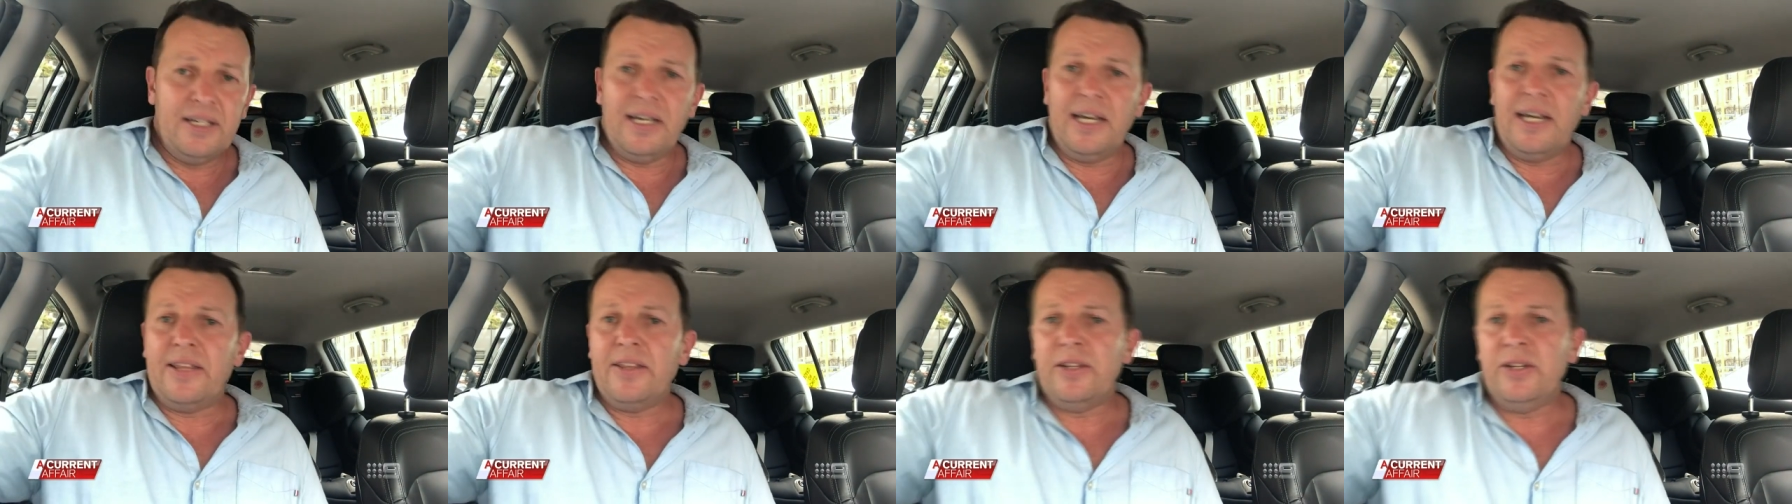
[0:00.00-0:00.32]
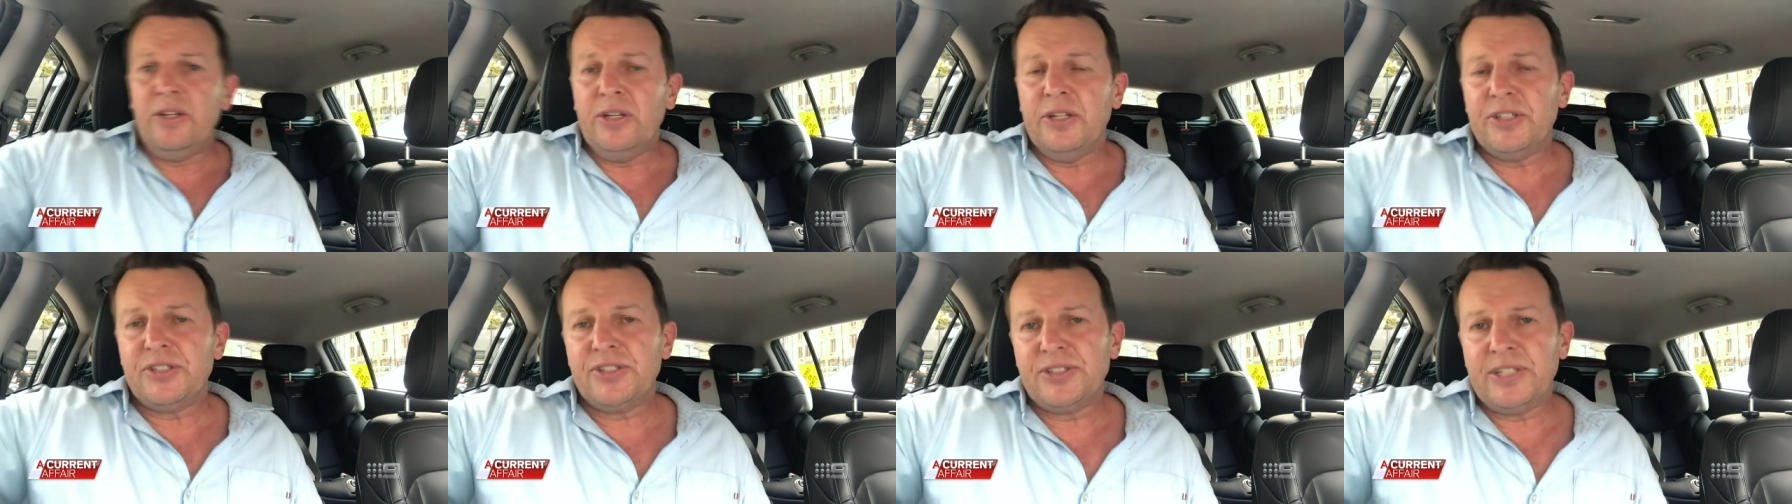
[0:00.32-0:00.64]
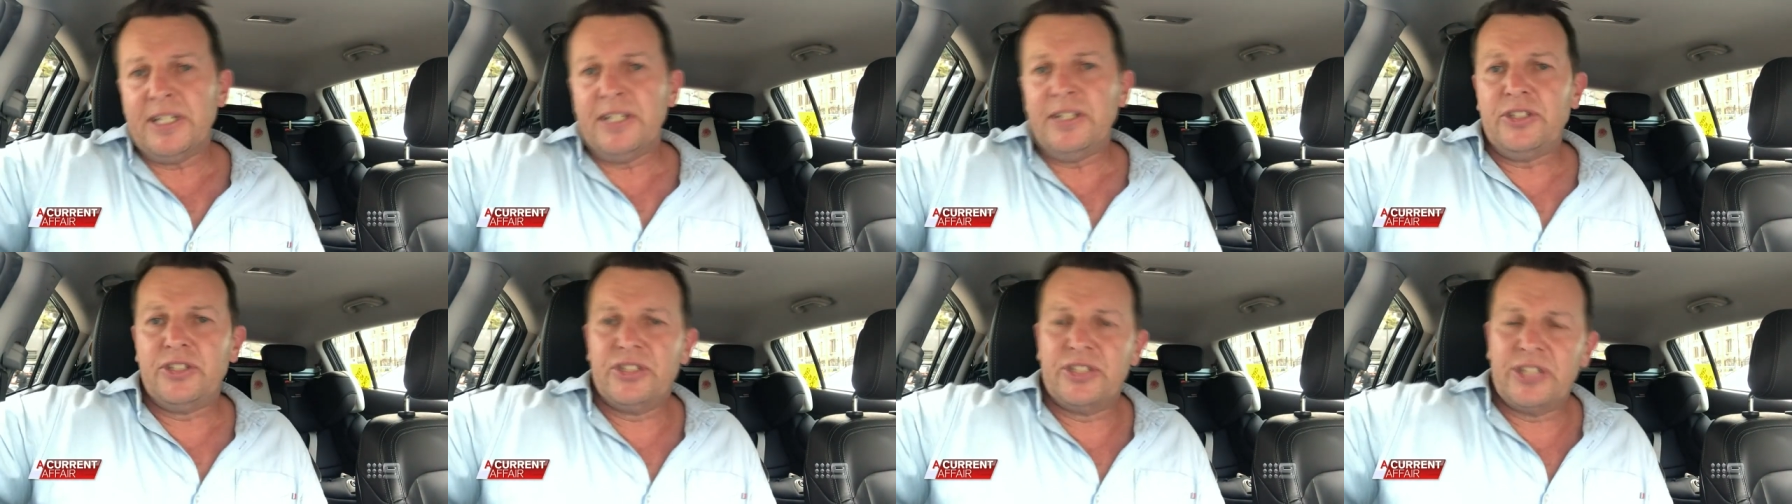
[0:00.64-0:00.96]
Uh, the nurse
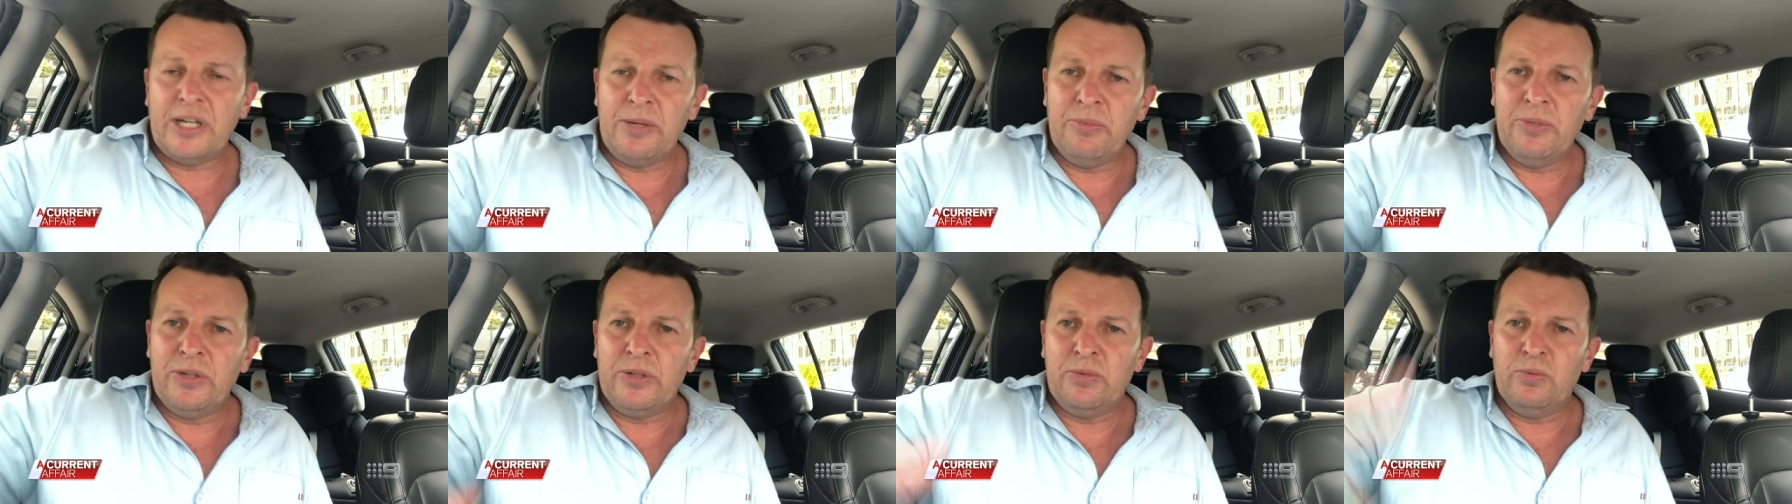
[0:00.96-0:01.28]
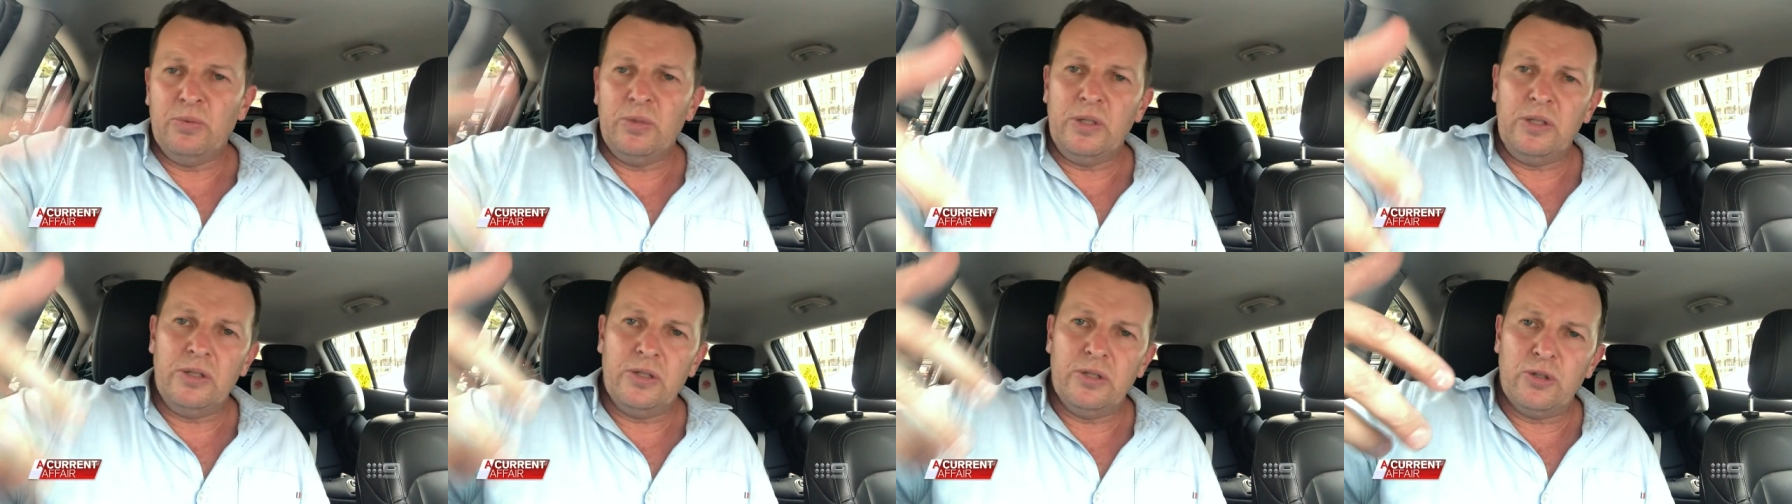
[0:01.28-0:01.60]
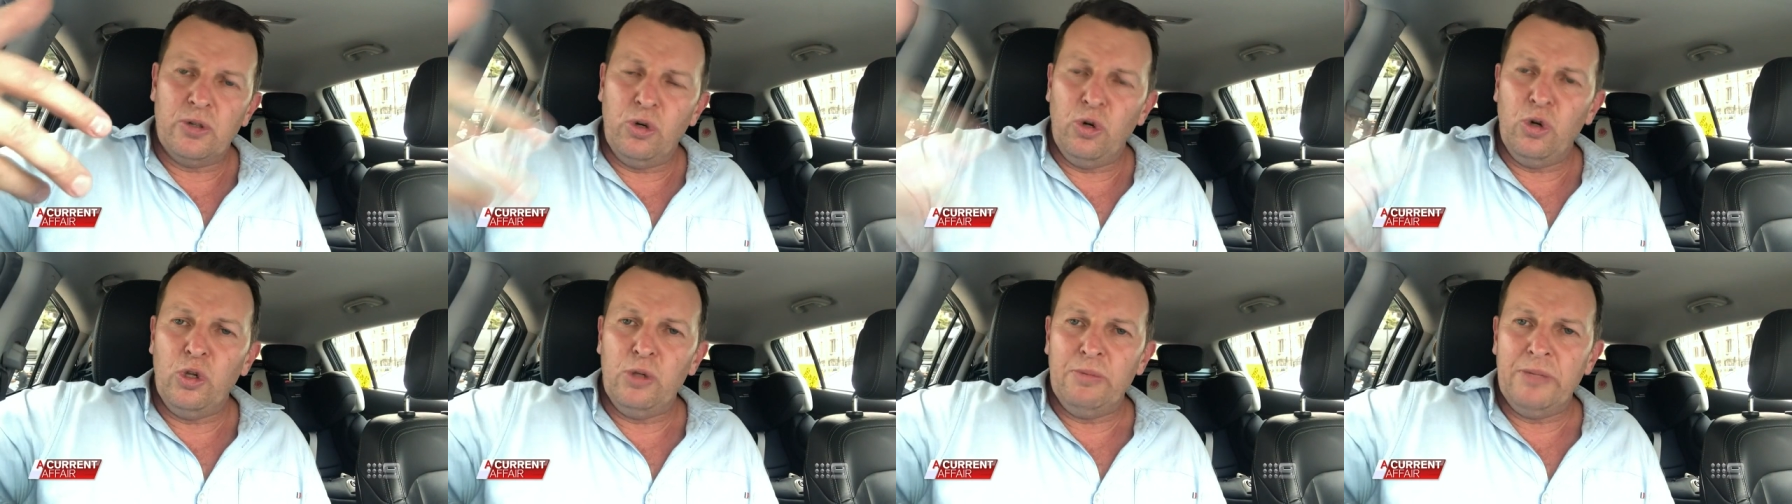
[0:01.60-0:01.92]
said someone will
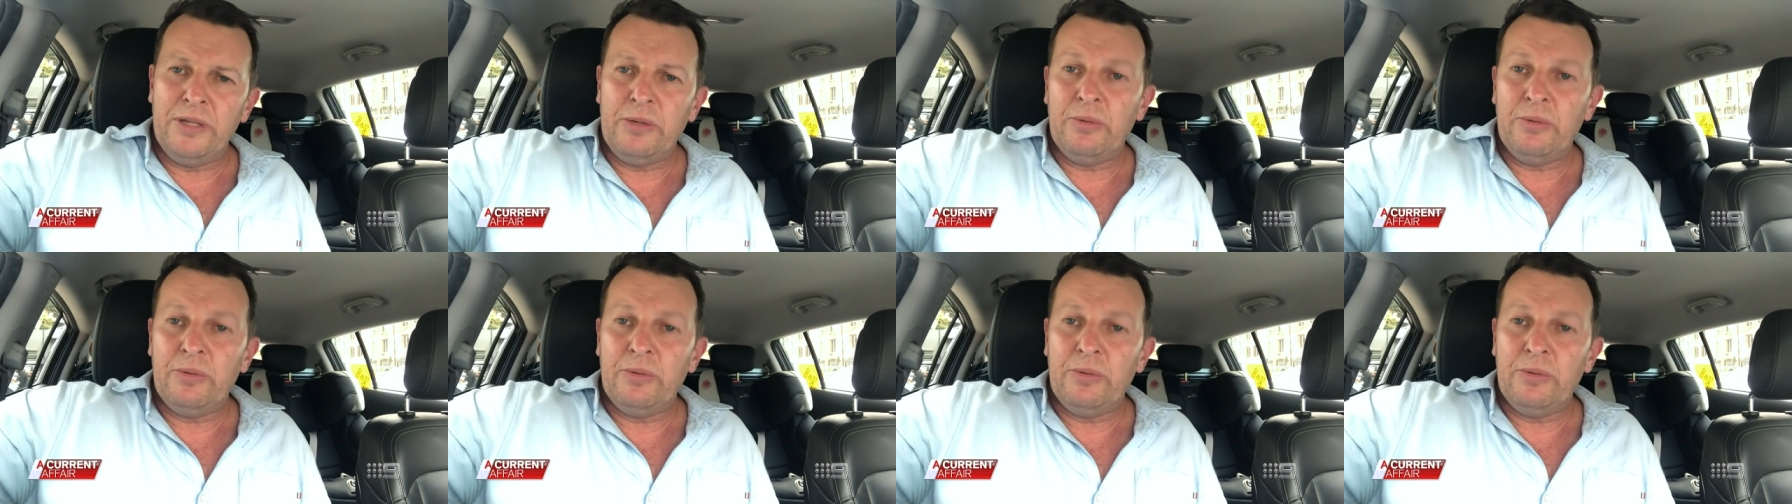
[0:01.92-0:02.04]
call